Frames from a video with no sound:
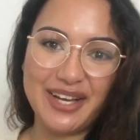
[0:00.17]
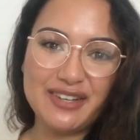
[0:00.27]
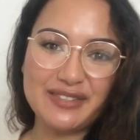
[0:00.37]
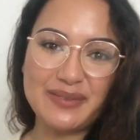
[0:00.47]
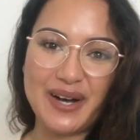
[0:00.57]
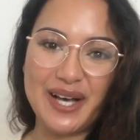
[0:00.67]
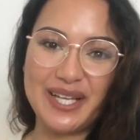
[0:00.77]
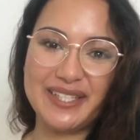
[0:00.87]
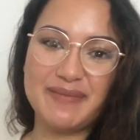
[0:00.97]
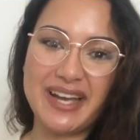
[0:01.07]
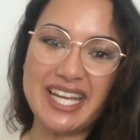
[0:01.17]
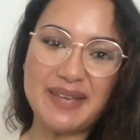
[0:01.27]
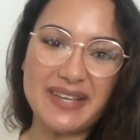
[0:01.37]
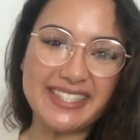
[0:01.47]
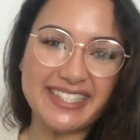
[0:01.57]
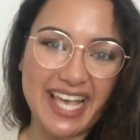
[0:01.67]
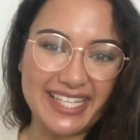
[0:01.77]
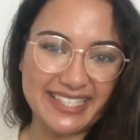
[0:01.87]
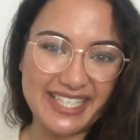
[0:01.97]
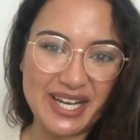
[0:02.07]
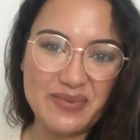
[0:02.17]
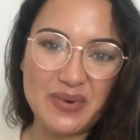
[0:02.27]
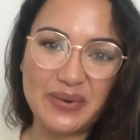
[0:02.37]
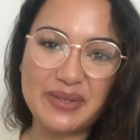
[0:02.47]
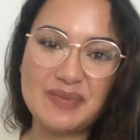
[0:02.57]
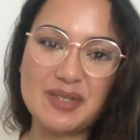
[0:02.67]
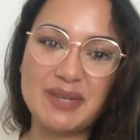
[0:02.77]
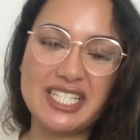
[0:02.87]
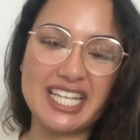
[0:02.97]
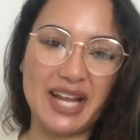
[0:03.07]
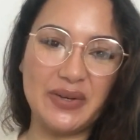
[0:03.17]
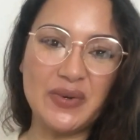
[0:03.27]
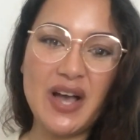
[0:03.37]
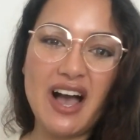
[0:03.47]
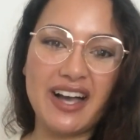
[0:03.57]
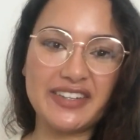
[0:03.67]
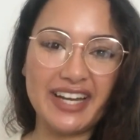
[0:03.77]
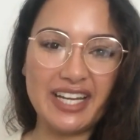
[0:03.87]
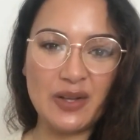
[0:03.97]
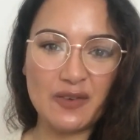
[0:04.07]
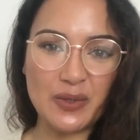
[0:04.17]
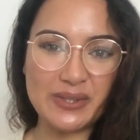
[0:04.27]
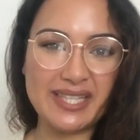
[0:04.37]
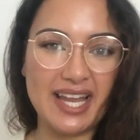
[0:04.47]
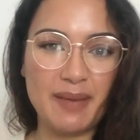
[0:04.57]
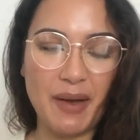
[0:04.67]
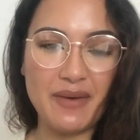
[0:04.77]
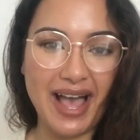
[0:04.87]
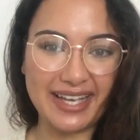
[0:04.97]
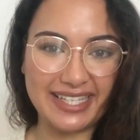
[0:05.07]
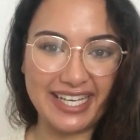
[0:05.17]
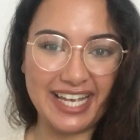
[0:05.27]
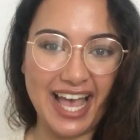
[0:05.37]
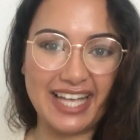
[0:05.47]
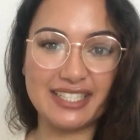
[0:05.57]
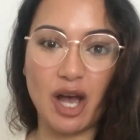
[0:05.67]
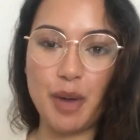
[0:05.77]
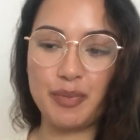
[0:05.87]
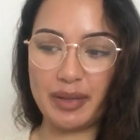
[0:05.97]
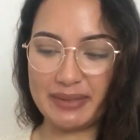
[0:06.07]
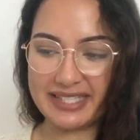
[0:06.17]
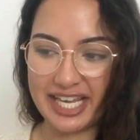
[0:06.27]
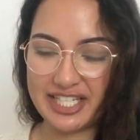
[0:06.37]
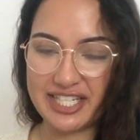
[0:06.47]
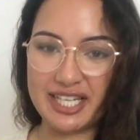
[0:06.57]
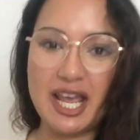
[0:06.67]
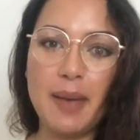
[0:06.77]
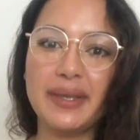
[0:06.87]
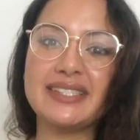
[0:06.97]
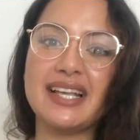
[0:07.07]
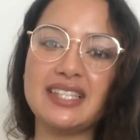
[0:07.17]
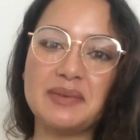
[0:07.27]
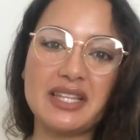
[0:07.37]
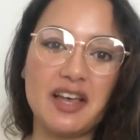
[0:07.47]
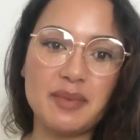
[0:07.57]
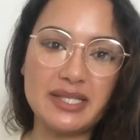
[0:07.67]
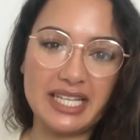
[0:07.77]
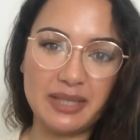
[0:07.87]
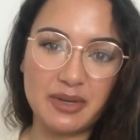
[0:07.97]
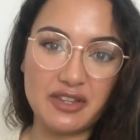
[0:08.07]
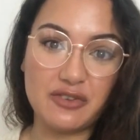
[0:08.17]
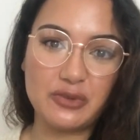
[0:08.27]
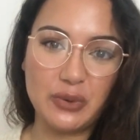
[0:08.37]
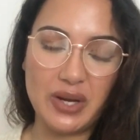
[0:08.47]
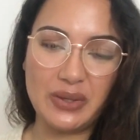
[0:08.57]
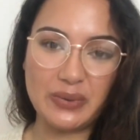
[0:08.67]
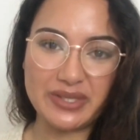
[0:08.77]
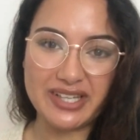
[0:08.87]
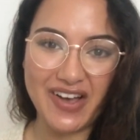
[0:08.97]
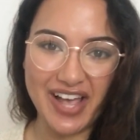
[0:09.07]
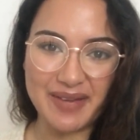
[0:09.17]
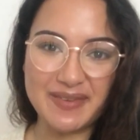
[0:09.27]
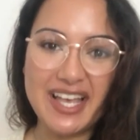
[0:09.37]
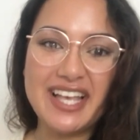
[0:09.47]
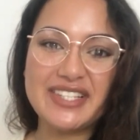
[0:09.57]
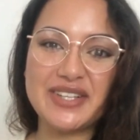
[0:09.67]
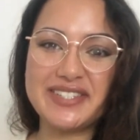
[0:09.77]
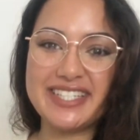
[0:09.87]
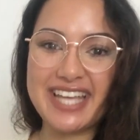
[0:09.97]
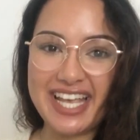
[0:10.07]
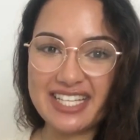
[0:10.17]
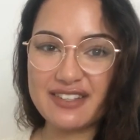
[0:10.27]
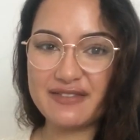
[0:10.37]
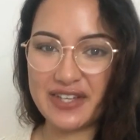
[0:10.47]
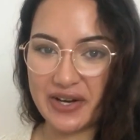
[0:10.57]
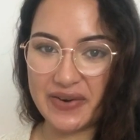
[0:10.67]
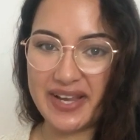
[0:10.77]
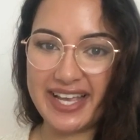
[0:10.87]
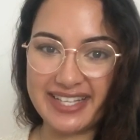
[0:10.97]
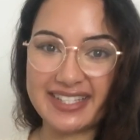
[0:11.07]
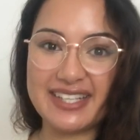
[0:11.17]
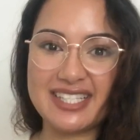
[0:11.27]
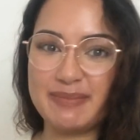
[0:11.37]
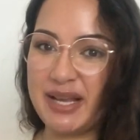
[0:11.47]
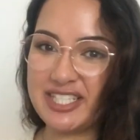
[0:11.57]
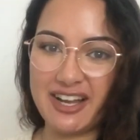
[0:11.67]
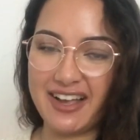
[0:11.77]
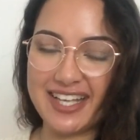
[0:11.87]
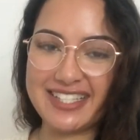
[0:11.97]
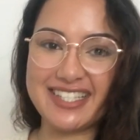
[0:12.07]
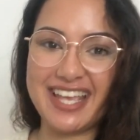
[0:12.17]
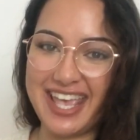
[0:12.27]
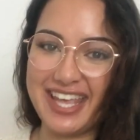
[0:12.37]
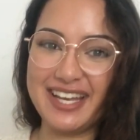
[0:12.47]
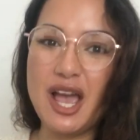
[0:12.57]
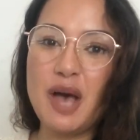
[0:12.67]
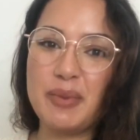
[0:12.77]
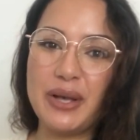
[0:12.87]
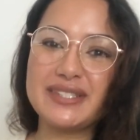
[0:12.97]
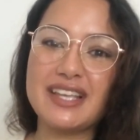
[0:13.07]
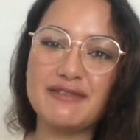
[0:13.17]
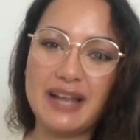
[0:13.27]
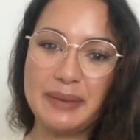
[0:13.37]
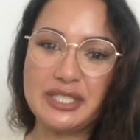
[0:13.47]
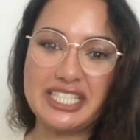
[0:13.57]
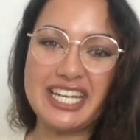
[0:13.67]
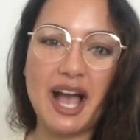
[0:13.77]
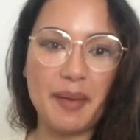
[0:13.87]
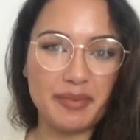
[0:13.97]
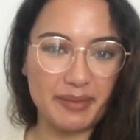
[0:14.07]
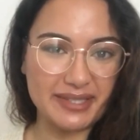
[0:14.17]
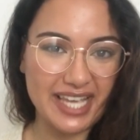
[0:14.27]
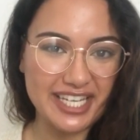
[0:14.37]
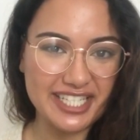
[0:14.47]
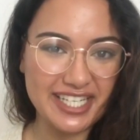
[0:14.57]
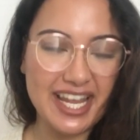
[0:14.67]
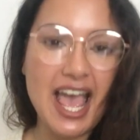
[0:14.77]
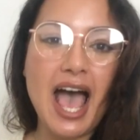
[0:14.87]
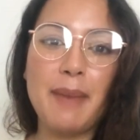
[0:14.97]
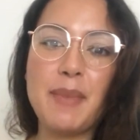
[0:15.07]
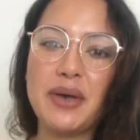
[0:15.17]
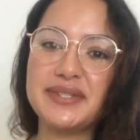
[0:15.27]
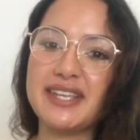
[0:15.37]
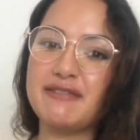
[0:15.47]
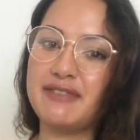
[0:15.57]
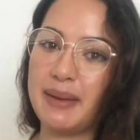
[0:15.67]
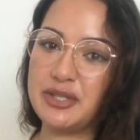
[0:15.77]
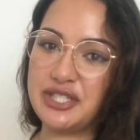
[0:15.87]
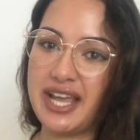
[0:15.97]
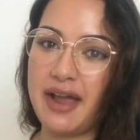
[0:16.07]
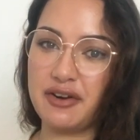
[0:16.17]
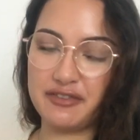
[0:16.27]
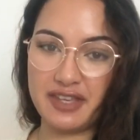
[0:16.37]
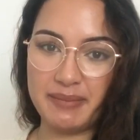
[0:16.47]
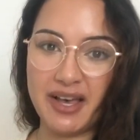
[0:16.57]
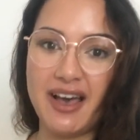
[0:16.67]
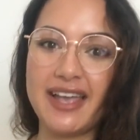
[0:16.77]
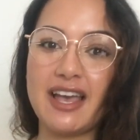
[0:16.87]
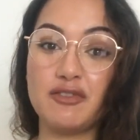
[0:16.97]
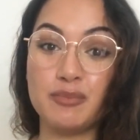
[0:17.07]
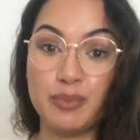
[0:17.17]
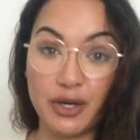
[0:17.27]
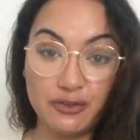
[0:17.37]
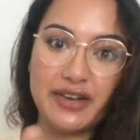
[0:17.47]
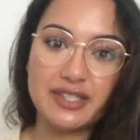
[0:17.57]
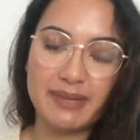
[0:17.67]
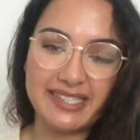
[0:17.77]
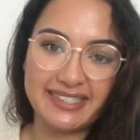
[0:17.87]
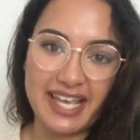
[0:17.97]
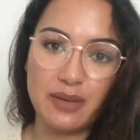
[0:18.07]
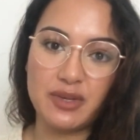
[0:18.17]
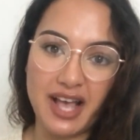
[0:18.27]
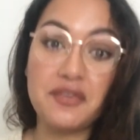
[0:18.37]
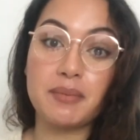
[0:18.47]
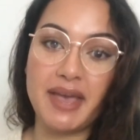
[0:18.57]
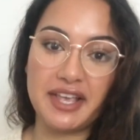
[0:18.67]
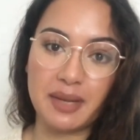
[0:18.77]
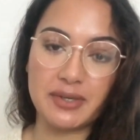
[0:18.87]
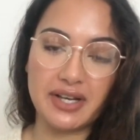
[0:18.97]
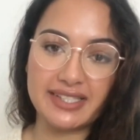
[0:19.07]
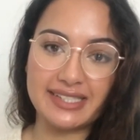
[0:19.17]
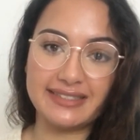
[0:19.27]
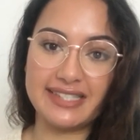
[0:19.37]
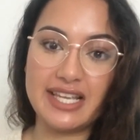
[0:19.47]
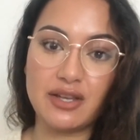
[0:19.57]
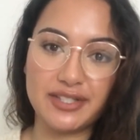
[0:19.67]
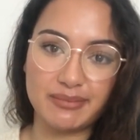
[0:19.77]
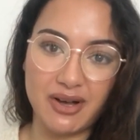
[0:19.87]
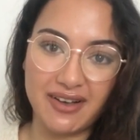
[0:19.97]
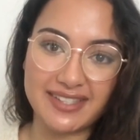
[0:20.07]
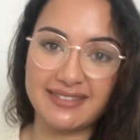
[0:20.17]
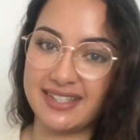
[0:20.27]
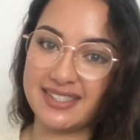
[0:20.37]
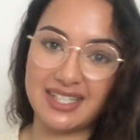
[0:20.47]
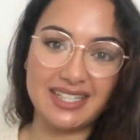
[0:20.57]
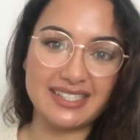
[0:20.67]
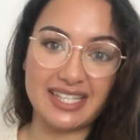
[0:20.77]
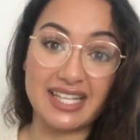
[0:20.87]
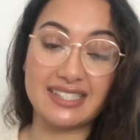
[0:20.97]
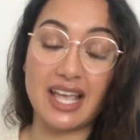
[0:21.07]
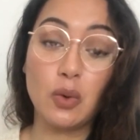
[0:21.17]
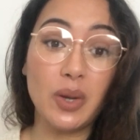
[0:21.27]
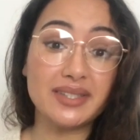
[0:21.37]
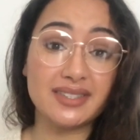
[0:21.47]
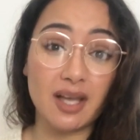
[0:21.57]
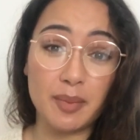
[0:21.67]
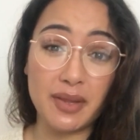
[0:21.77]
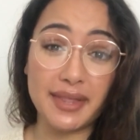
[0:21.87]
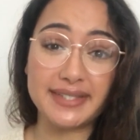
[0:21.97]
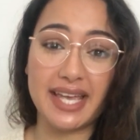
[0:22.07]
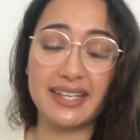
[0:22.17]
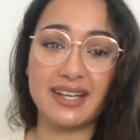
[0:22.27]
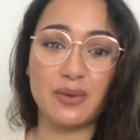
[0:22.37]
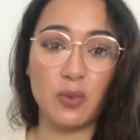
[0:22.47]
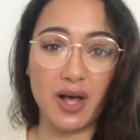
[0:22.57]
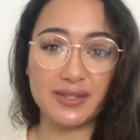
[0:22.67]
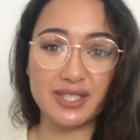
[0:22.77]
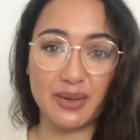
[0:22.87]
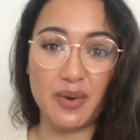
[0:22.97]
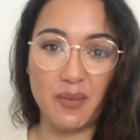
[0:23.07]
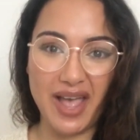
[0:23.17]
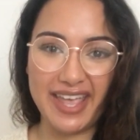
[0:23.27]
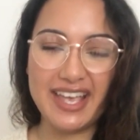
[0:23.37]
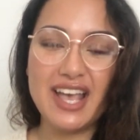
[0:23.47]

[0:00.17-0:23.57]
everyone, my name is Casey-a. Welcome to my channel. I create a lot of content about acne and hyperpigmentation because that's something that I've been dealing with for a long time. So today's video is specialised in post-inflammatory hyperpigmentation and post-inflammatory erythema. I have both. Here is my skin without the makeup. You guys can see those marks, they still exist. They're quite stubborn, they take a while to go away.